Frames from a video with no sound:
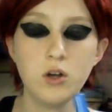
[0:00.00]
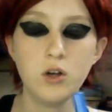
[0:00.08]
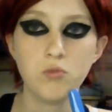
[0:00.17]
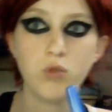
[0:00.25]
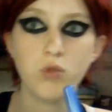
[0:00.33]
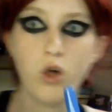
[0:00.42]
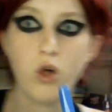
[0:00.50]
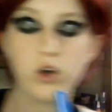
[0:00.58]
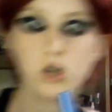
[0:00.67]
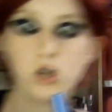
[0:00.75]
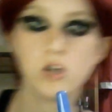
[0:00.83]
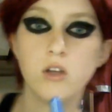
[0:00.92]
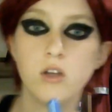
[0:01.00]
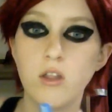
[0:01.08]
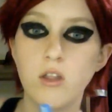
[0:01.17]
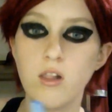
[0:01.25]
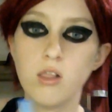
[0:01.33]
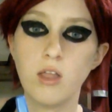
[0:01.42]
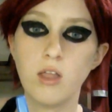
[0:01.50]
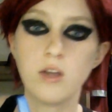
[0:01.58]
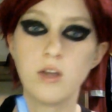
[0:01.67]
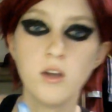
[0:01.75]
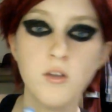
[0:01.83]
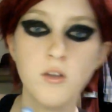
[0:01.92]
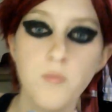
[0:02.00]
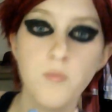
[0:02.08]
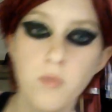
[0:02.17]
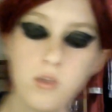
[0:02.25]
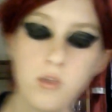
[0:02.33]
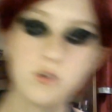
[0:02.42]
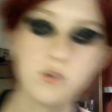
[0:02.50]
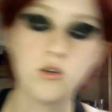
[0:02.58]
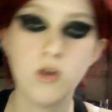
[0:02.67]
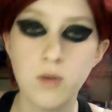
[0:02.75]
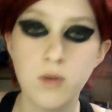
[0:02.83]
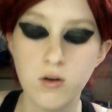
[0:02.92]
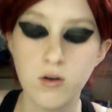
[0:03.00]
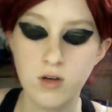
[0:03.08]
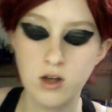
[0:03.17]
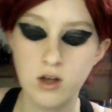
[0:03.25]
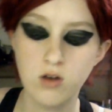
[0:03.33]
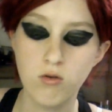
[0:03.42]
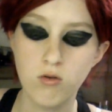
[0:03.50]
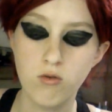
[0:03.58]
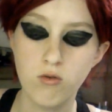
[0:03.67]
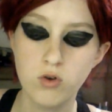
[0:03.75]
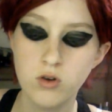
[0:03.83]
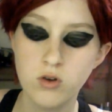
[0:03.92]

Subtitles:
blonder and a lot lighter, so I'm going to go ahead and go over.